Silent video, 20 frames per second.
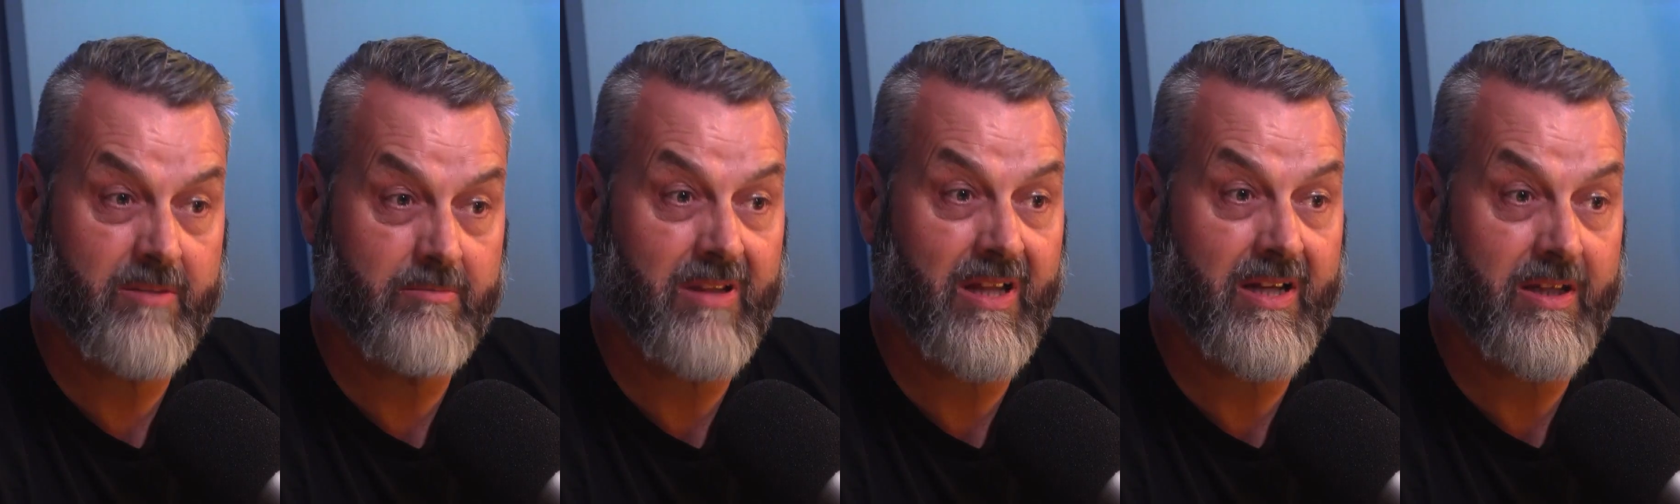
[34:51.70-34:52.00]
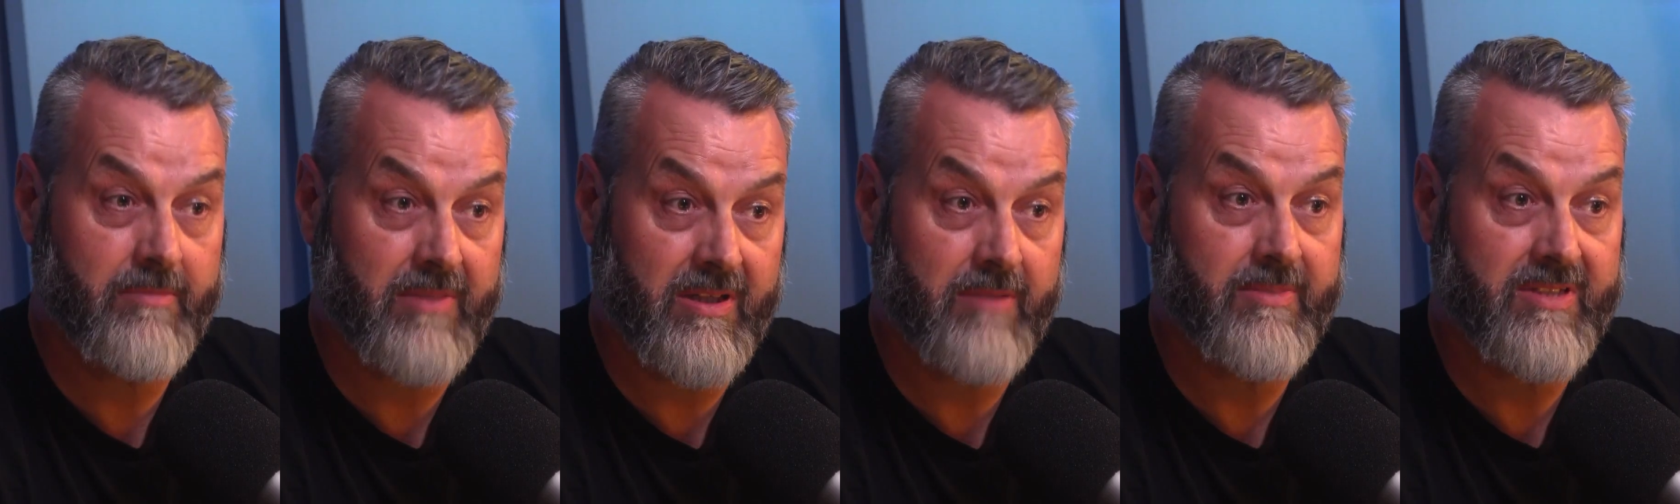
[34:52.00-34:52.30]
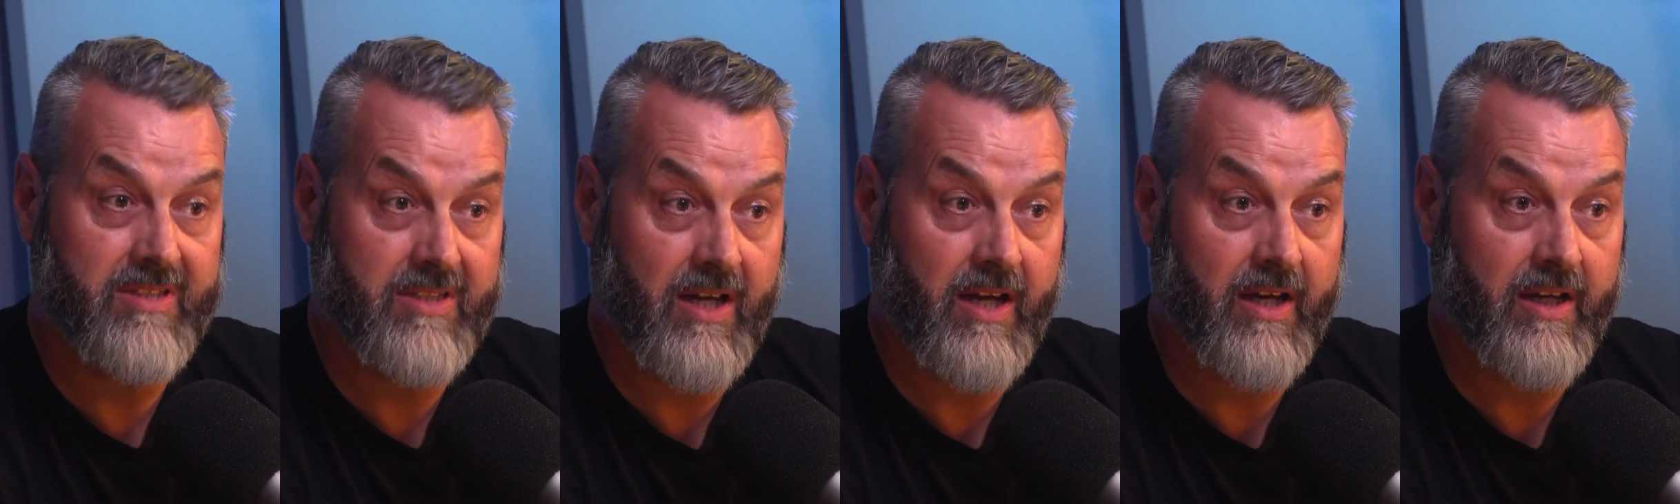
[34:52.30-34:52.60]
bloody big
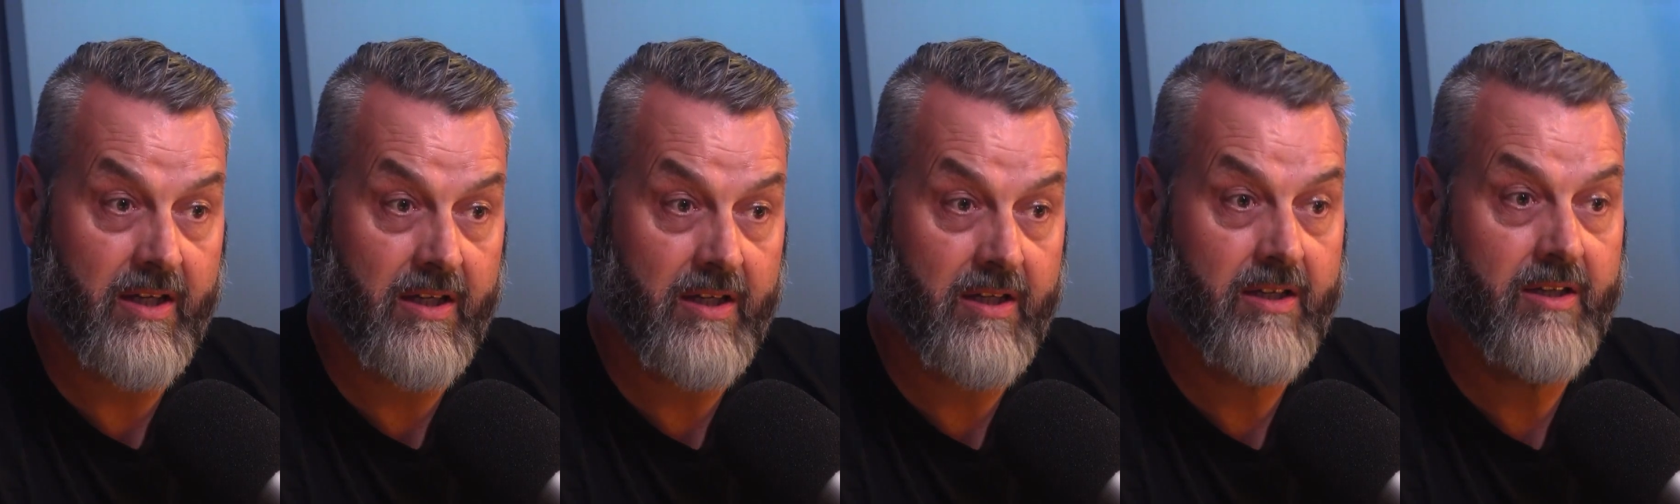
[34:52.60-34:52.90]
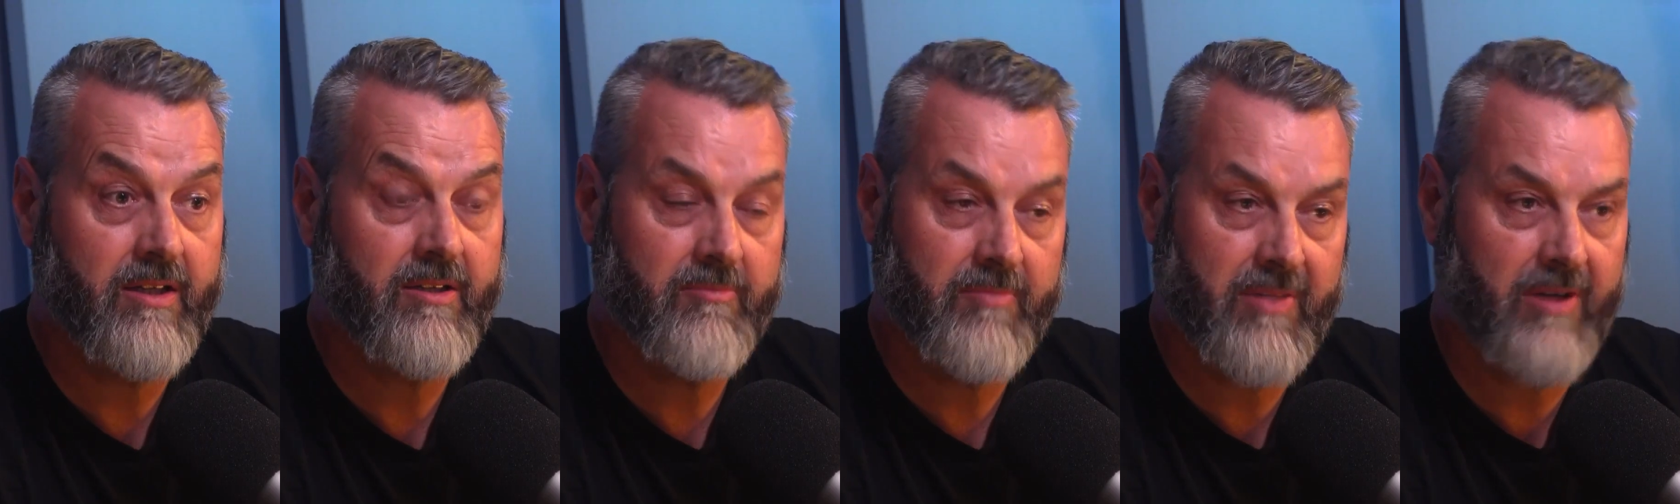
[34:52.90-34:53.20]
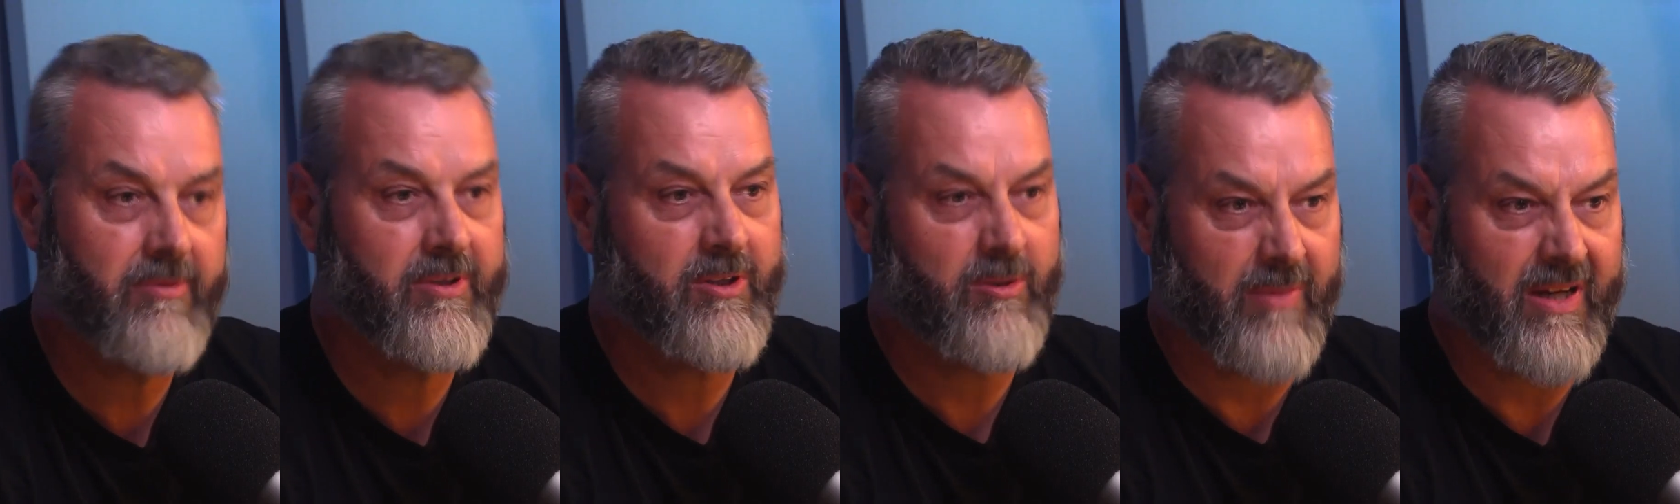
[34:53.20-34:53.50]
mistake,
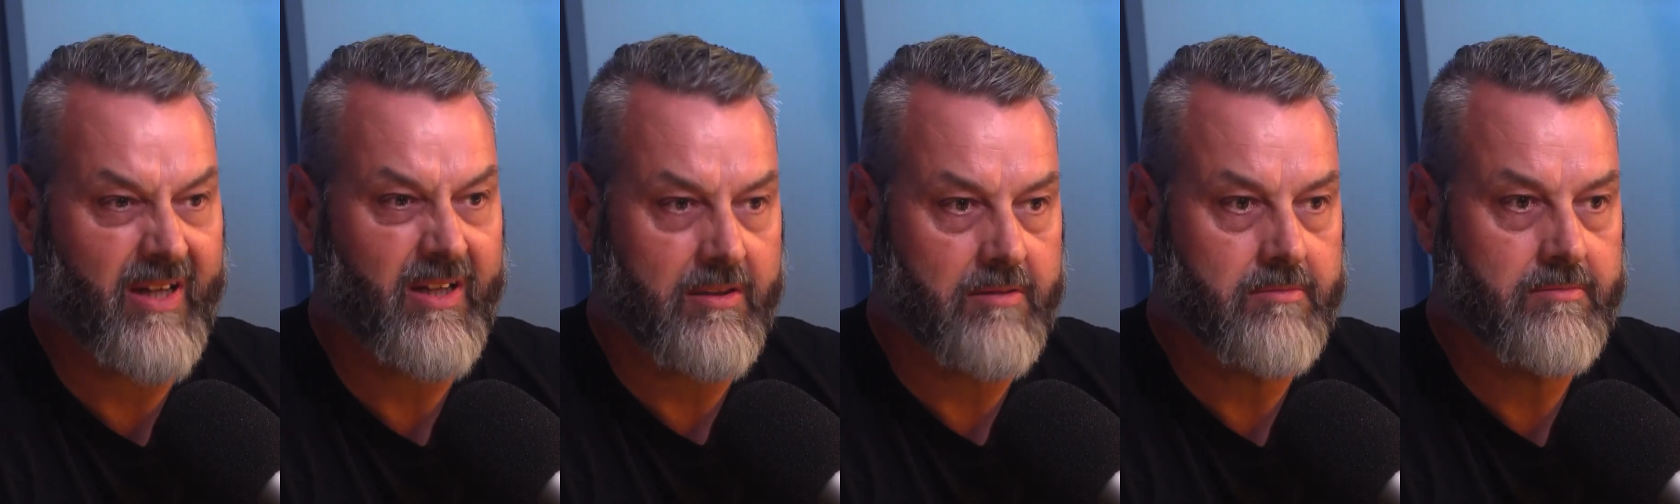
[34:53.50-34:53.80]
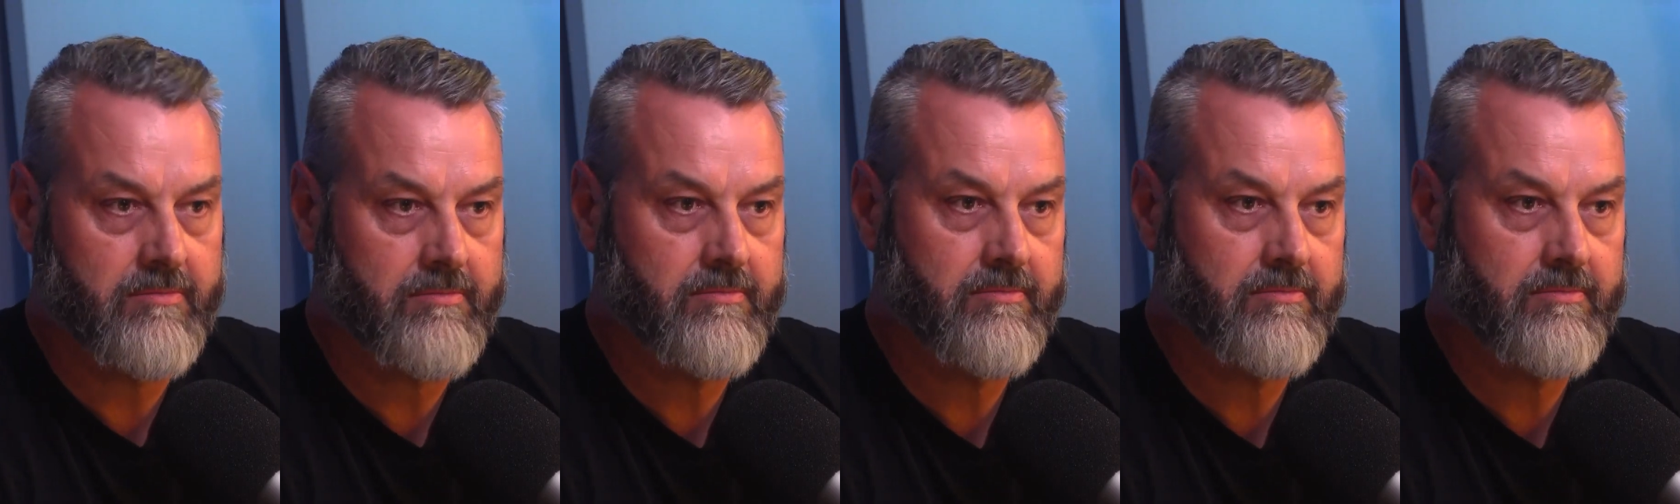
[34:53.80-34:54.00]
but we all make them.